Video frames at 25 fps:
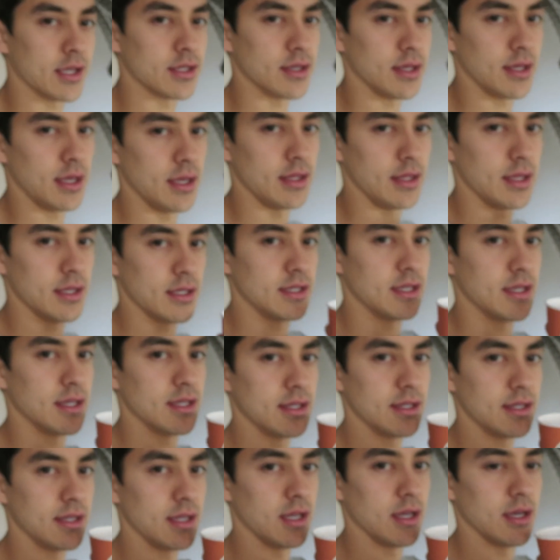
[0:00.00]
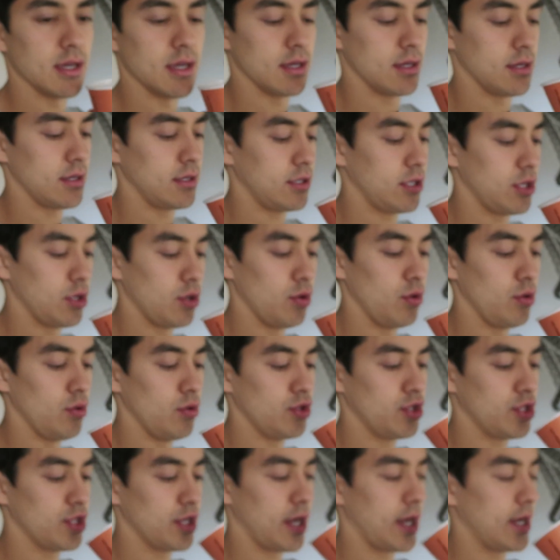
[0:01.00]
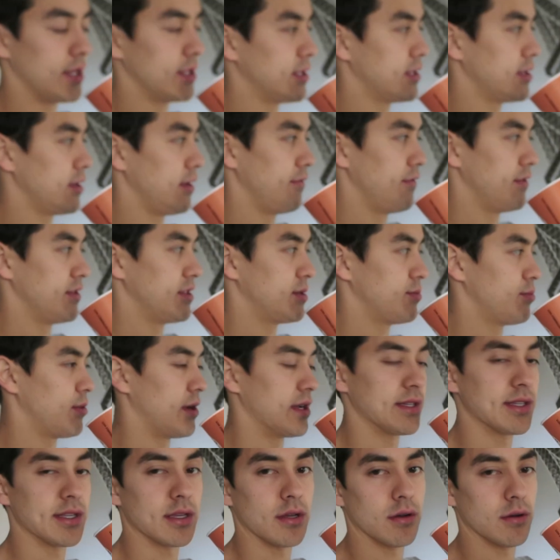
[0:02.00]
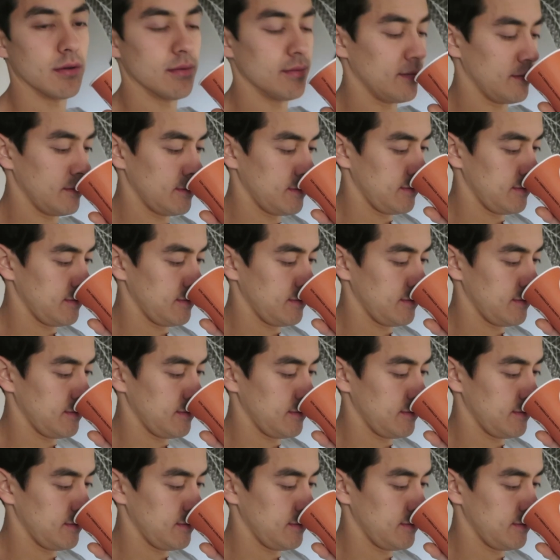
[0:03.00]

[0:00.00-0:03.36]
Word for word: Actually, this is uh, two shots of espresso.